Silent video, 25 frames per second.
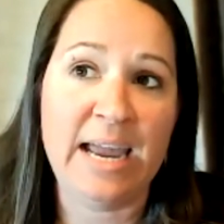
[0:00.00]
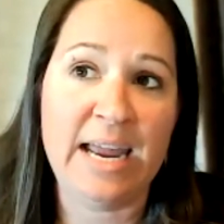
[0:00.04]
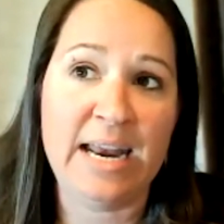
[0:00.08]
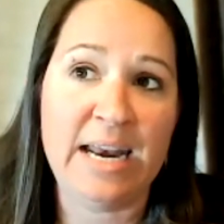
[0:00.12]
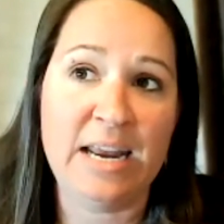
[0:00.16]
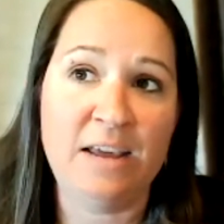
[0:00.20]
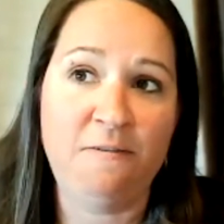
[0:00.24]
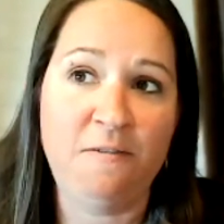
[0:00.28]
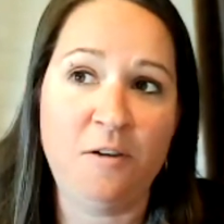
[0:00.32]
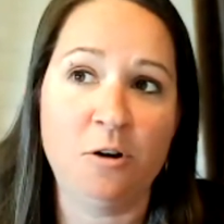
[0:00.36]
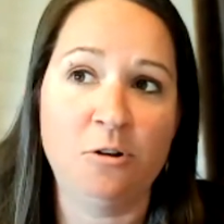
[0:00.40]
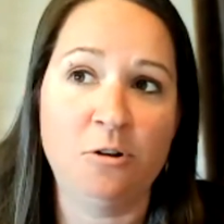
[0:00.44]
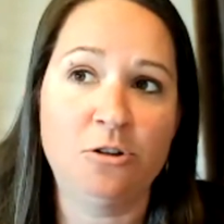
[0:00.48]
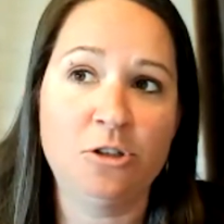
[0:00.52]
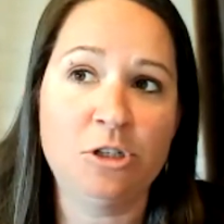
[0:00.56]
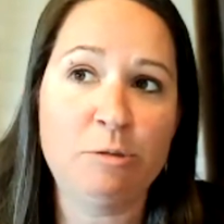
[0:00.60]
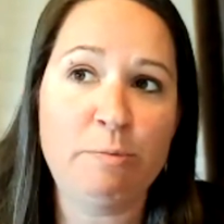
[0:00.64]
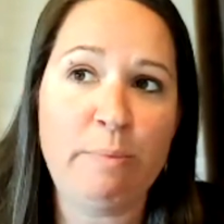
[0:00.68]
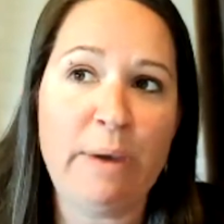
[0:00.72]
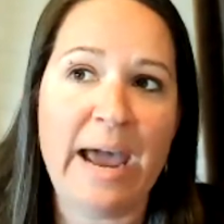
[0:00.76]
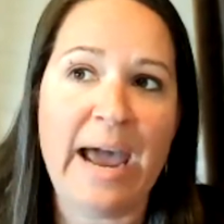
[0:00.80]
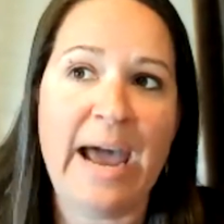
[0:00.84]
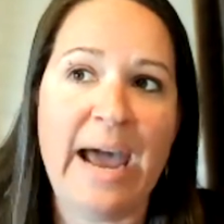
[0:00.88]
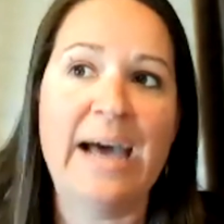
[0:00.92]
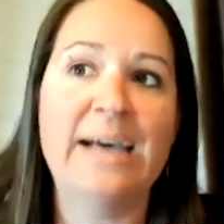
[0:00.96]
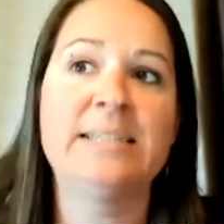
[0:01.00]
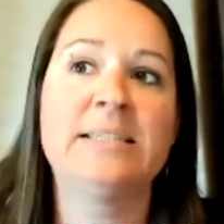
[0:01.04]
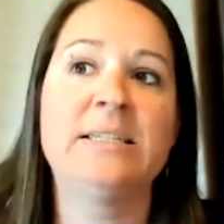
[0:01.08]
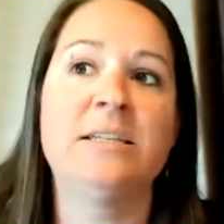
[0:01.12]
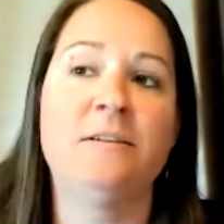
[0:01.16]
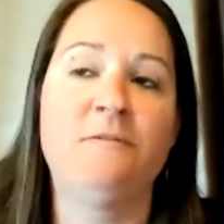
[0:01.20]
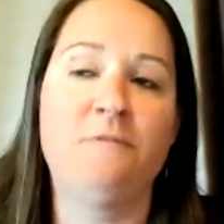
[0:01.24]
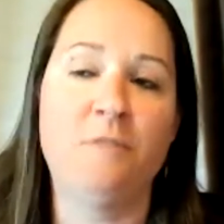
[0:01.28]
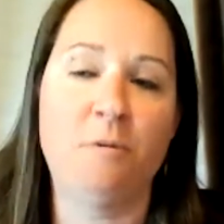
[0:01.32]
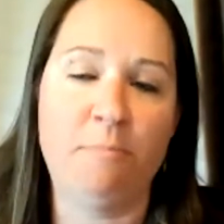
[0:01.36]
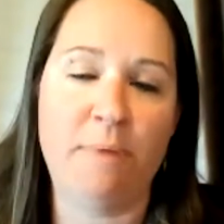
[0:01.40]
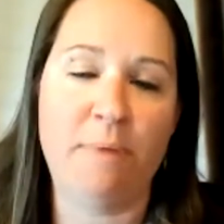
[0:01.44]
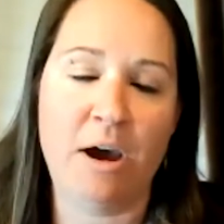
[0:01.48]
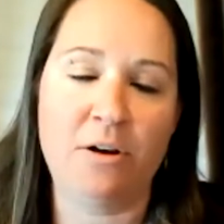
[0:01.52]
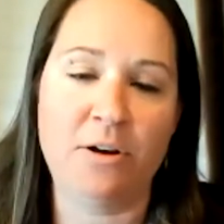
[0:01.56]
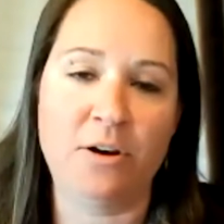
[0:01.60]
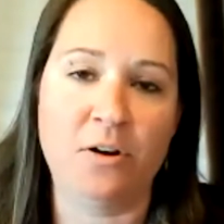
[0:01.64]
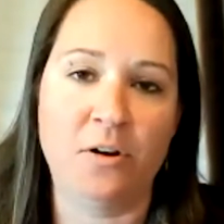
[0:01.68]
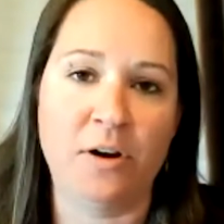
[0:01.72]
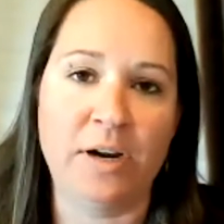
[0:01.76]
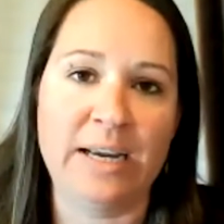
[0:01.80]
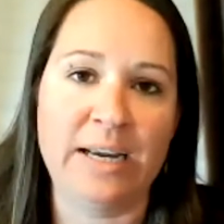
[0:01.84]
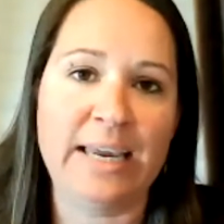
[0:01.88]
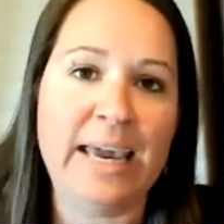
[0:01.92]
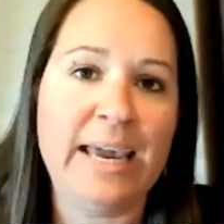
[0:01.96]
And if you're just passive about
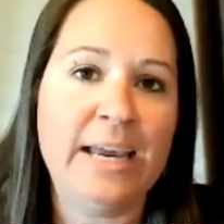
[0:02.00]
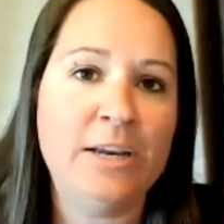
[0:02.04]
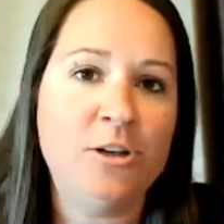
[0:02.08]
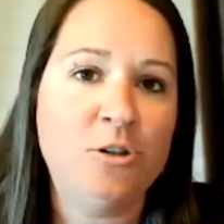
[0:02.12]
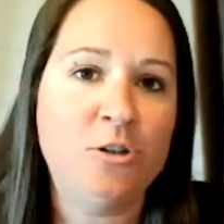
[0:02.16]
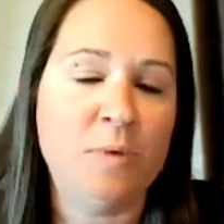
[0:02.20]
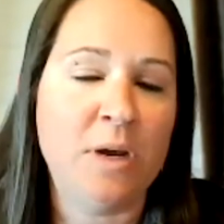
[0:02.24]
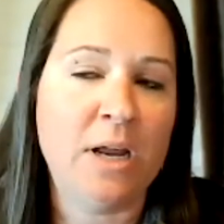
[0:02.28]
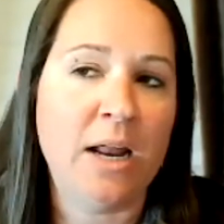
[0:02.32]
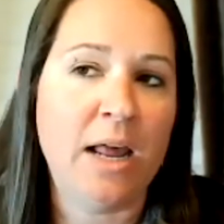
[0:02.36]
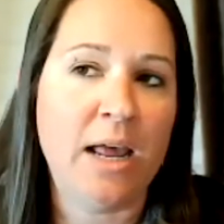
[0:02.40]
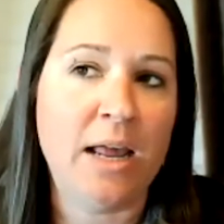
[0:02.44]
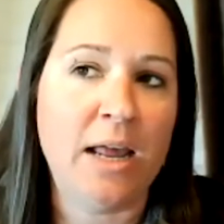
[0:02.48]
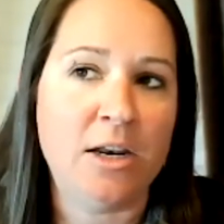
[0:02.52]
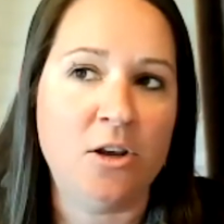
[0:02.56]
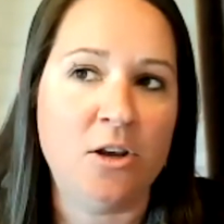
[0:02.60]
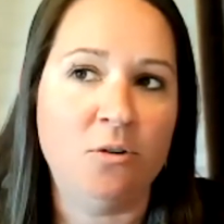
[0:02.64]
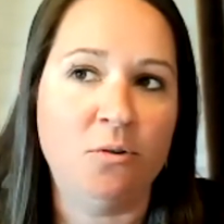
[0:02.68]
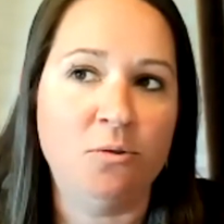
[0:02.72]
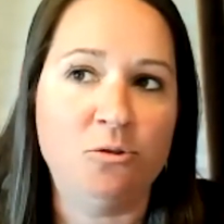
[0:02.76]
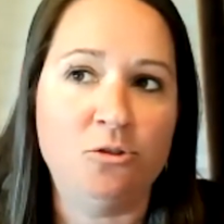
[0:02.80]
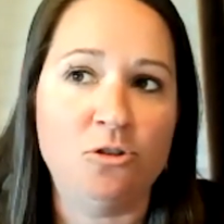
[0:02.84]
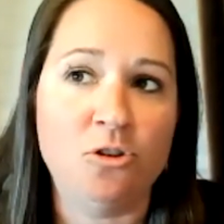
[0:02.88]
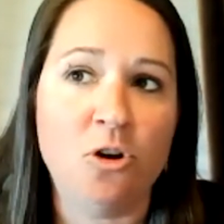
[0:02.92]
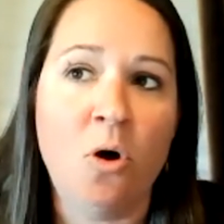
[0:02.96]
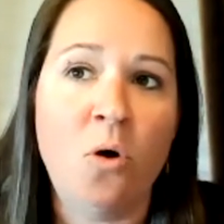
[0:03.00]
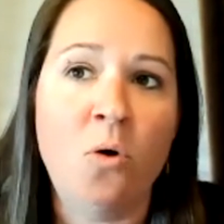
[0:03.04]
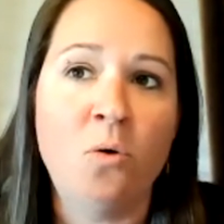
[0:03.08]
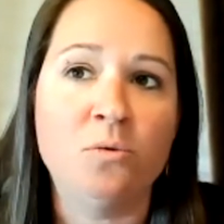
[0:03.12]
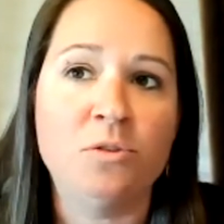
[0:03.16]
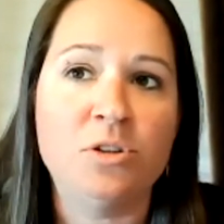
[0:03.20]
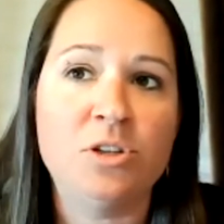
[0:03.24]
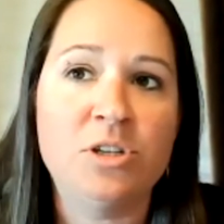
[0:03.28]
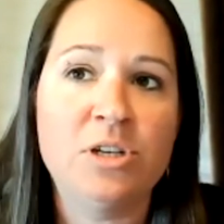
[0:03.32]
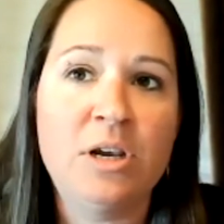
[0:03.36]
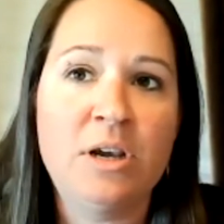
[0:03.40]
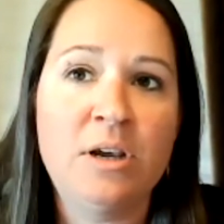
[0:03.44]
your engagement and you don't